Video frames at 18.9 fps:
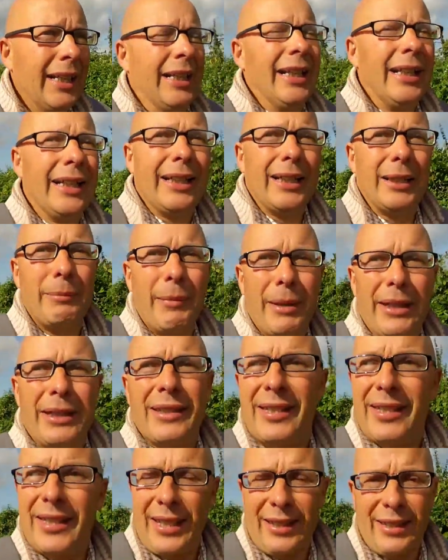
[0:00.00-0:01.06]
um, in
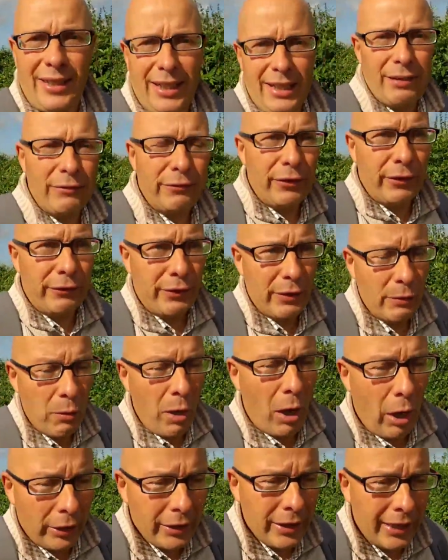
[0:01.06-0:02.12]
sixteen
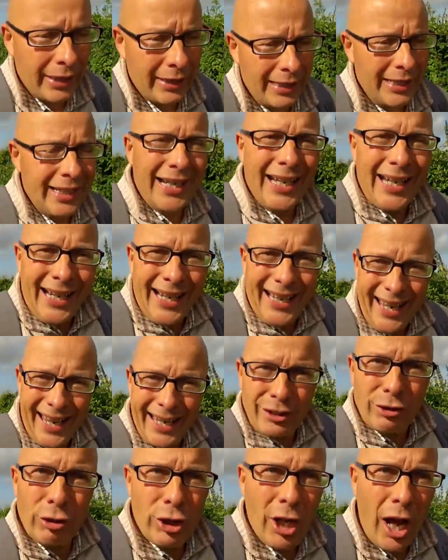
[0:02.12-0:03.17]
fifty-one,
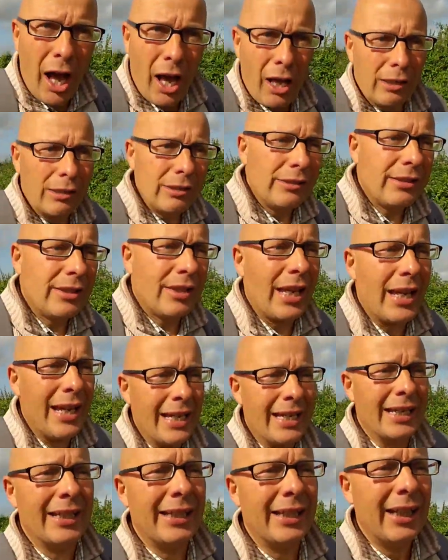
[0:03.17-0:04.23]
King Charles,
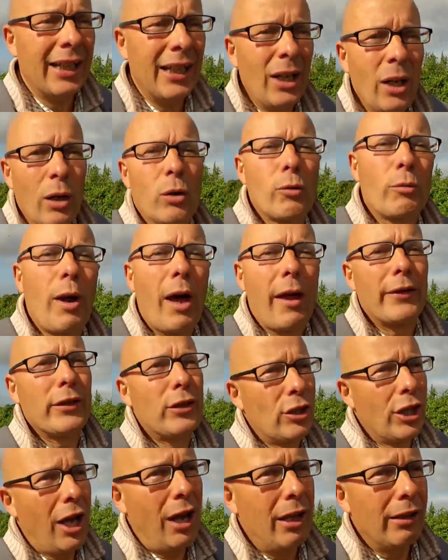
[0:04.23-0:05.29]
or rather
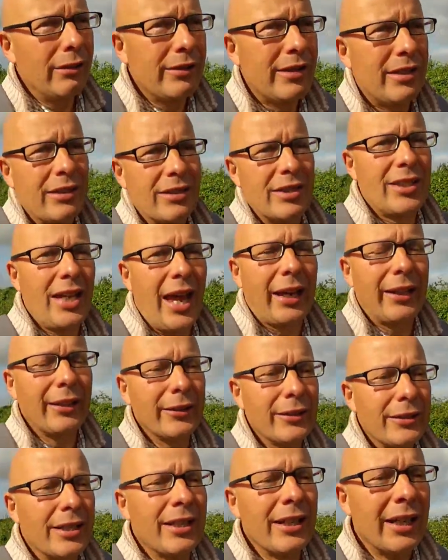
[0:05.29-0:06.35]
Charles the
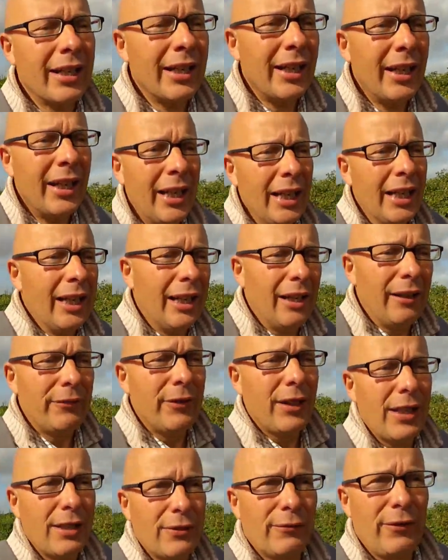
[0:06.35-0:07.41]
Second, after
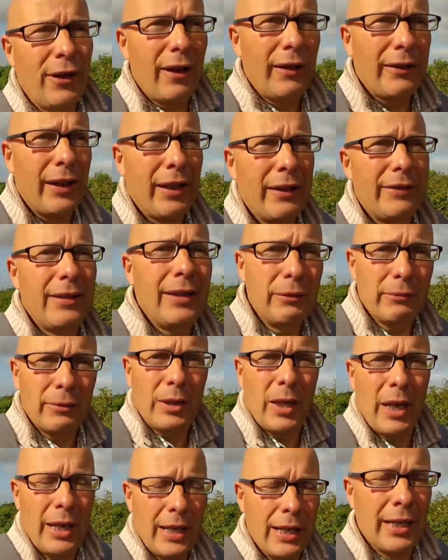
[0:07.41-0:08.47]
his father, I think,
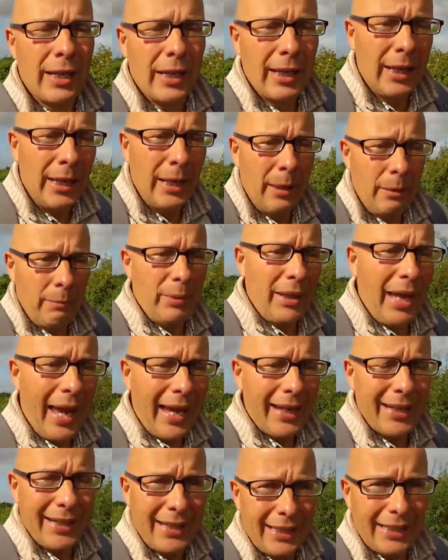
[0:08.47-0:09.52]
was
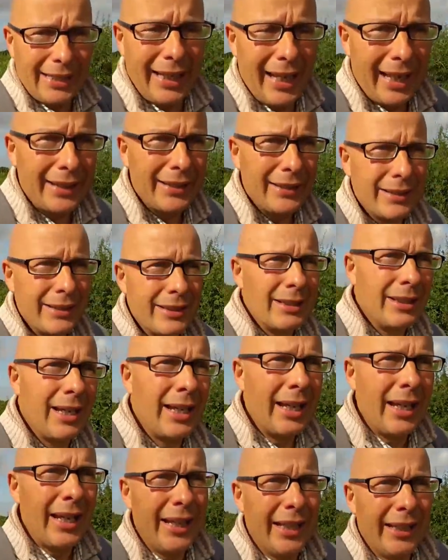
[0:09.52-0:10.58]
beheaded in London
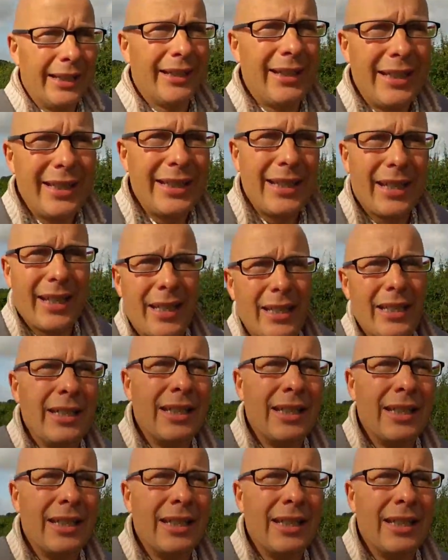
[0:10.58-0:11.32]
at the uh,